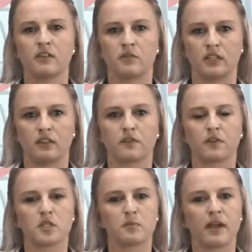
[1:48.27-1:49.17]
read the
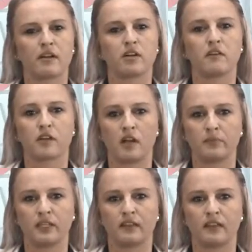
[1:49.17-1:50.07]
first paragraph
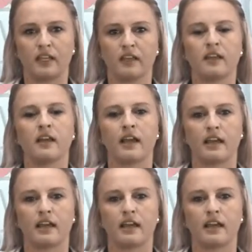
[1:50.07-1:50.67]
completely,